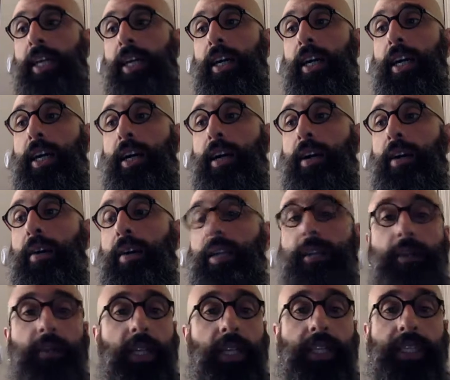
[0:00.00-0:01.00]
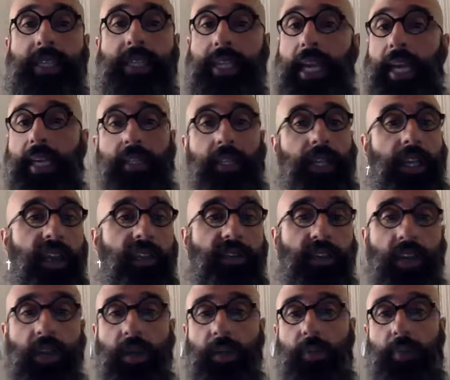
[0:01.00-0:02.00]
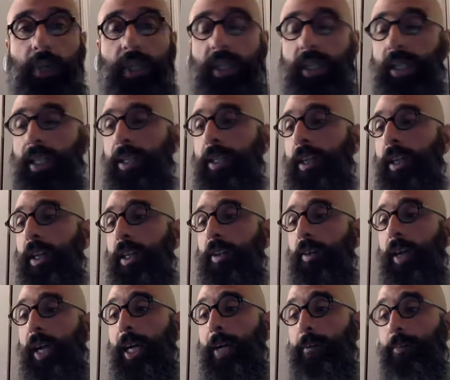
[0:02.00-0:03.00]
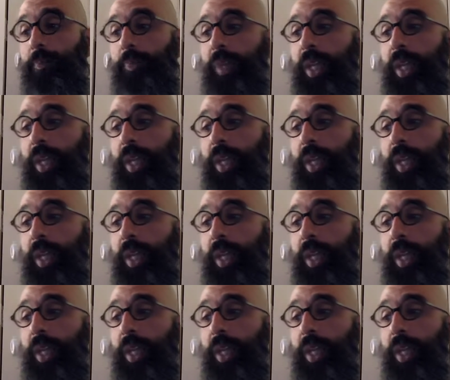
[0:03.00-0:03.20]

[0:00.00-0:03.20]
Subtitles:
in Scandinavia, Britain, all around.